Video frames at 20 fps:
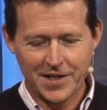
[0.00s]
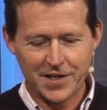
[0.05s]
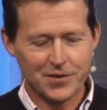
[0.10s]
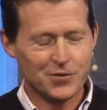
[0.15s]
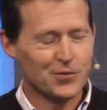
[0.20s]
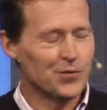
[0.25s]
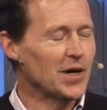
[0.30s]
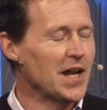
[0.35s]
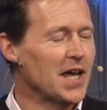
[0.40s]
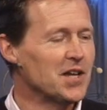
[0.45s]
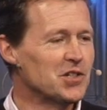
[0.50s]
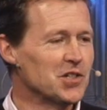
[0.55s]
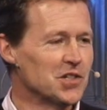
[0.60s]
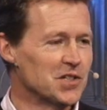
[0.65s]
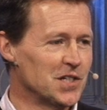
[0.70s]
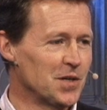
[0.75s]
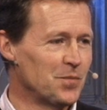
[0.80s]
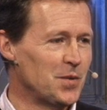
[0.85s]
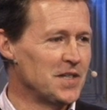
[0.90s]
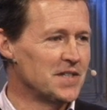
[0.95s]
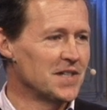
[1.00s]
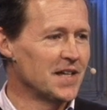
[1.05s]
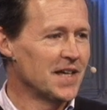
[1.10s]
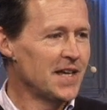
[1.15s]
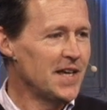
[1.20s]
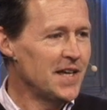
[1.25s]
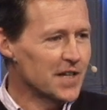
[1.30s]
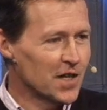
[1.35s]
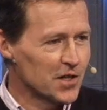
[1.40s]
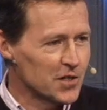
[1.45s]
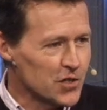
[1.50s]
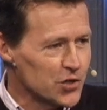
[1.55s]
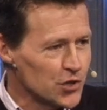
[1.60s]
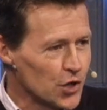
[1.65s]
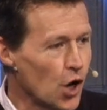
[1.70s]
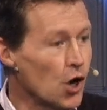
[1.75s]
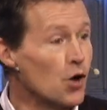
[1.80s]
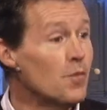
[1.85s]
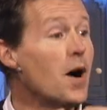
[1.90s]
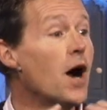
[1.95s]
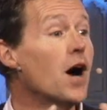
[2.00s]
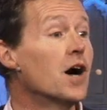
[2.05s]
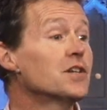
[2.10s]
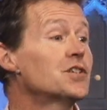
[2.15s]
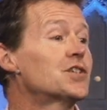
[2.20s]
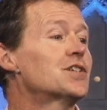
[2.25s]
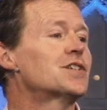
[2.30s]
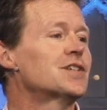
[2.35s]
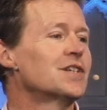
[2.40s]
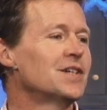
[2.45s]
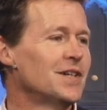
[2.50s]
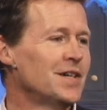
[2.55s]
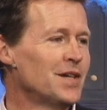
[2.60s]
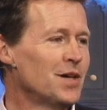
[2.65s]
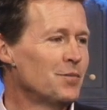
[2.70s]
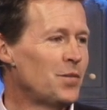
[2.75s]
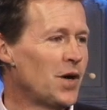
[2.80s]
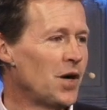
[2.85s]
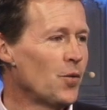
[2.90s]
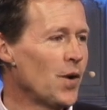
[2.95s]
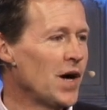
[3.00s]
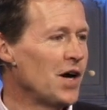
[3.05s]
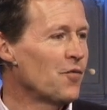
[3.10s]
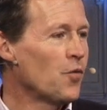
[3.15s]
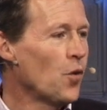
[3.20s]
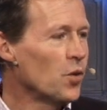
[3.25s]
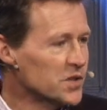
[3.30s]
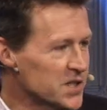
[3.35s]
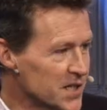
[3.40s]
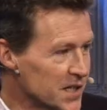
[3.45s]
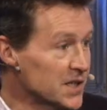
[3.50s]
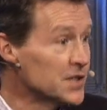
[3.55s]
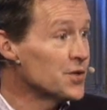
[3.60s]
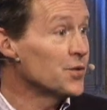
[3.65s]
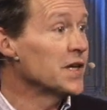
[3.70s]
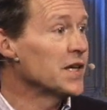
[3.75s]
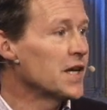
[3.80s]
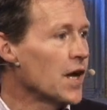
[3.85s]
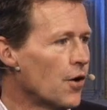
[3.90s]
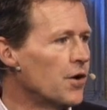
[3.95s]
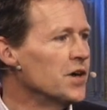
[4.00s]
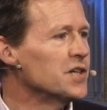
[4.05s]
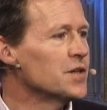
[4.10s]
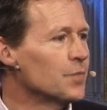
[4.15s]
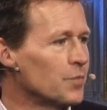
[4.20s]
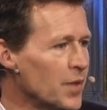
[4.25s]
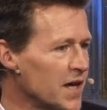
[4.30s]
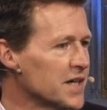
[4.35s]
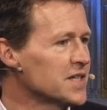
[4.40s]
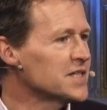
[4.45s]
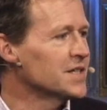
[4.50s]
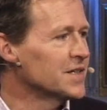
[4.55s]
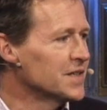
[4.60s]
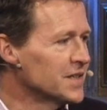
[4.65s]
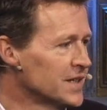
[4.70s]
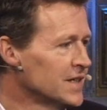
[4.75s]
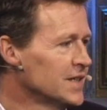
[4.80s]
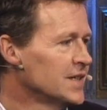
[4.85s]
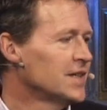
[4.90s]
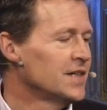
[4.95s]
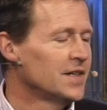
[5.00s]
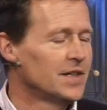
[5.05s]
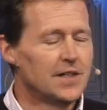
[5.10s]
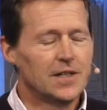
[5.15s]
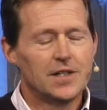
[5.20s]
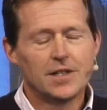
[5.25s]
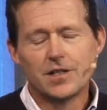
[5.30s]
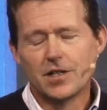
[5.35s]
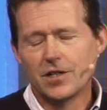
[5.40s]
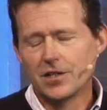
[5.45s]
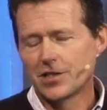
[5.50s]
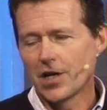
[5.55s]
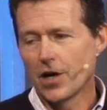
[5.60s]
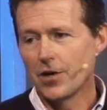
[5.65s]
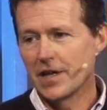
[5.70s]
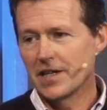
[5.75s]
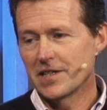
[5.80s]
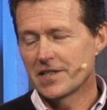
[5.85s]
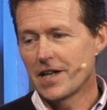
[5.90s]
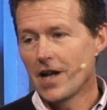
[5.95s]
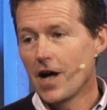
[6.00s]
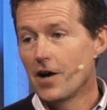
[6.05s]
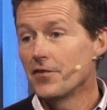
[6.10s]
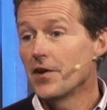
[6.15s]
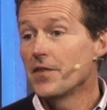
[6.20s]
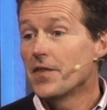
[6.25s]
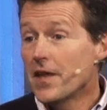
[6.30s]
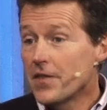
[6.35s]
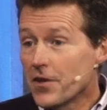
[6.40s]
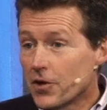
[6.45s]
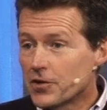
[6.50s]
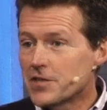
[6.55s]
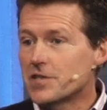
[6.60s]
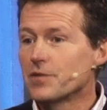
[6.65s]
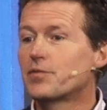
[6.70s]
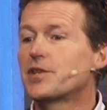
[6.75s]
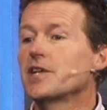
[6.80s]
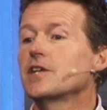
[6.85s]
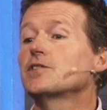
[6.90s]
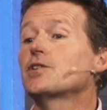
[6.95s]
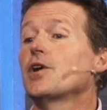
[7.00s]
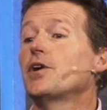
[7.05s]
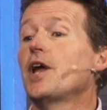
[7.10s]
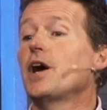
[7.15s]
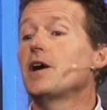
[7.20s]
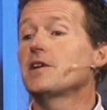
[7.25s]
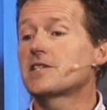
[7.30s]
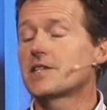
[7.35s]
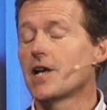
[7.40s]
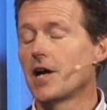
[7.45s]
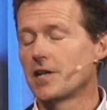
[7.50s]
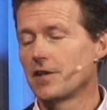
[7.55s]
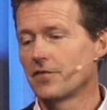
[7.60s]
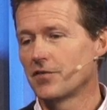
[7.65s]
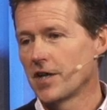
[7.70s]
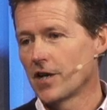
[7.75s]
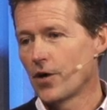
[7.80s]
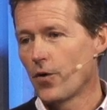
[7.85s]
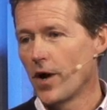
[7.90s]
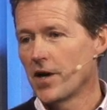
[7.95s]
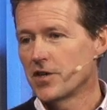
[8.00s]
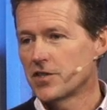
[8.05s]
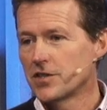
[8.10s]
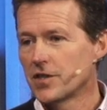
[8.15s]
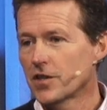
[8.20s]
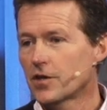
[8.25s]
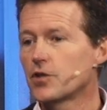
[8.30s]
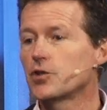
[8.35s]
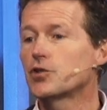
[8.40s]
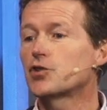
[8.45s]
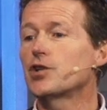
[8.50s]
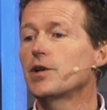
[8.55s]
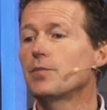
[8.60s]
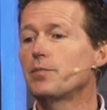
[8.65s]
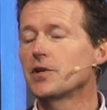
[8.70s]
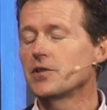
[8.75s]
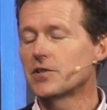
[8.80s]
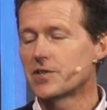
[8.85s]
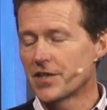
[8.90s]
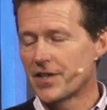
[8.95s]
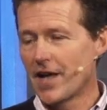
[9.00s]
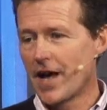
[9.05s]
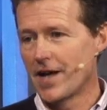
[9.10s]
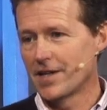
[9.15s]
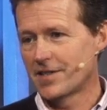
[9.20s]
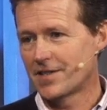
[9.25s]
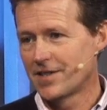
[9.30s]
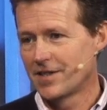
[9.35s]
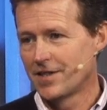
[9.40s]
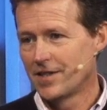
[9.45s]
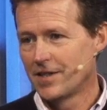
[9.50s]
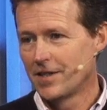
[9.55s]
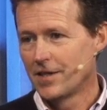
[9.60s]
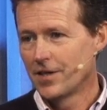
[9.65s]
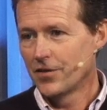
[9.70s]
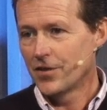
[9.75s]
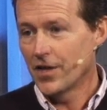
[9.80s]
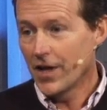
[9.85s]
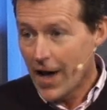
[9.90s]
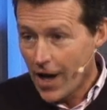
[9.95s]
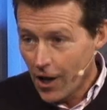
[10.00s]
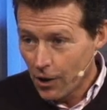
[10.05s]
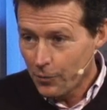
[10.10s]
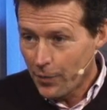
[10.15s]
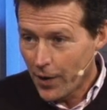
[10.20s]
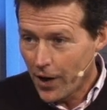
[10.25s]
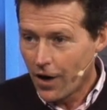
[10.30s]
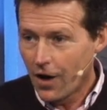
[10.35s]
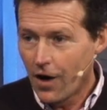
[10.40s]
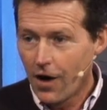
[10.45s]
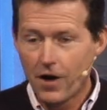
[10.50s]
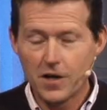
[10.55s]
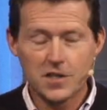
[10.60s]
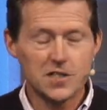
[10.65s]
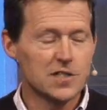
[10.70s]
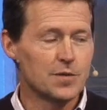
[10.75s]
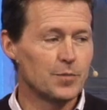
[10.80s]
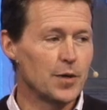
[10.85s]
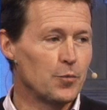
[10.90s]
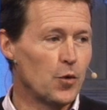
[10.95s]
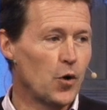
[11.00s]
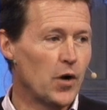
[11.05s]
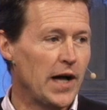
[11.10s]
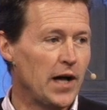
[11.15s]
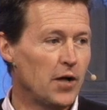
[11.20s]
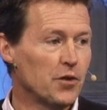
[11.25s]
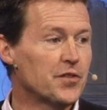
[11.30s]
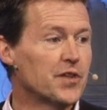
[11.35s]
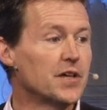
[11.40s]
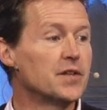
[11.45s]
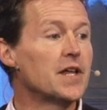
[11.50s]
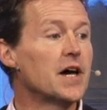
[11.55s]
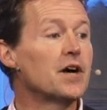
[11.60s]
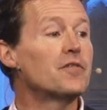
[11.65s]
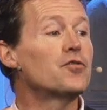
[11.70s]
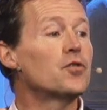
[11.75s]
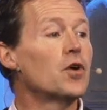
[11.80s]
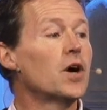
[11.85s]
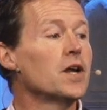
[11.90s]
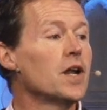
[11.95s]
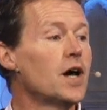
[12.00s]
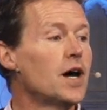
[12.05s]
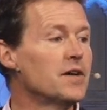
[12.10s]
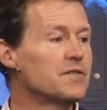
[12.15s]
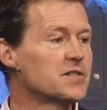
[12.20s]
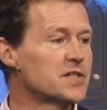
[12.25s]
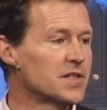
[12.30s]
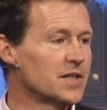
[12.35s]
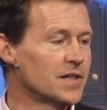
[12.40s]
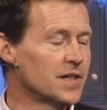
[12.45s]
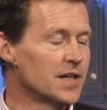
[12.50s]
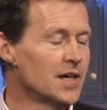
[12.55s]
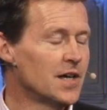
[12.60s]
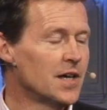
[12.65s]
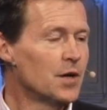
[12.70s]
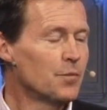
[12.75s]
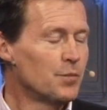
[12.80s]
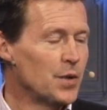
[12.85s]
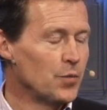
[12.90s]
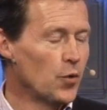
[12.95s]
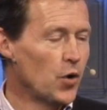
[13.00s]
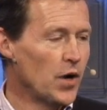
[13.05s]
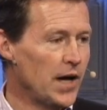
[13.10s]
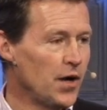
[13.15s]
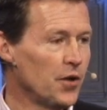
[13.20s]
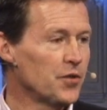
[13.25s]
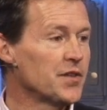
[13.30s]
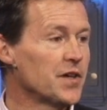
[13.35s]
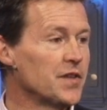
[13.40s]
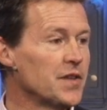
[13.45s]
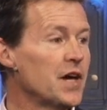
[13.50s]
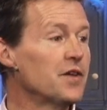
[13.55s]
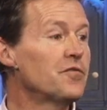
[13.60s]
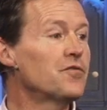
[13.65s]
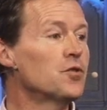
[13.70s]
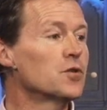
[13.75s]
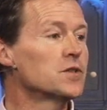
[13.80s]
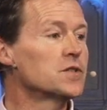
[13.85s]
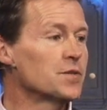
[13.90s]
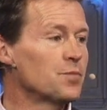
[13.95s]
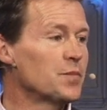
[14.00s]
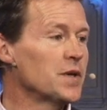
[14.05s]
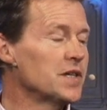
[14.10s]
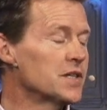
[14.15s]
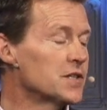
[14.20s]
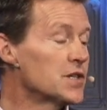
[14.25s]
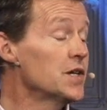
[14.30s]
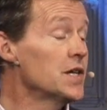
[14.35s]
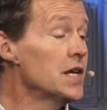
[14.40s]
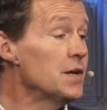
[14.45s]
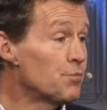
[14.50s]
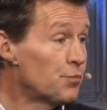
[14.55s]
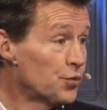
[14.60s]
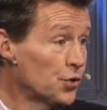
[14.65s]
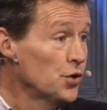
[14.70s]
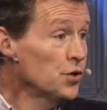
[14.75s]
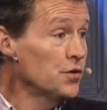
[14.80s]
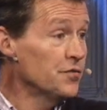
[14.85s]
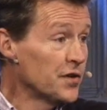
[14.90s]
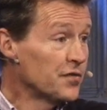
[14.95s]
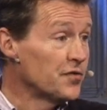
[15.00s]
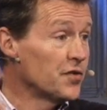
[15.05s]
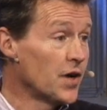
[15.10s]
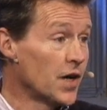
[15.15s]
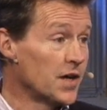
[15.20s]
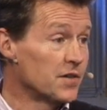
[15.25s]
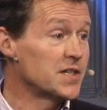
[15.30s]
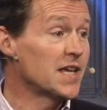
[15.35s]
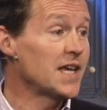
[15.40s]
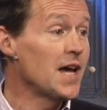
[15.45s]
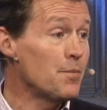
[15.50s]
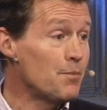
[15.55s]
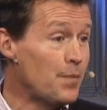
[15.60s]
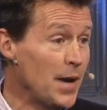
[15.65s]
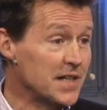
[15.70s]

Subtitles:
relationship, isn't it? He does so much by way of wanting to encourage and bless and show his love. And then there are some things on our side of the equation that contribute to that, that help our hearts to be more healthy and therefore our lives to be more healthy and therefore to improve, if you like, to get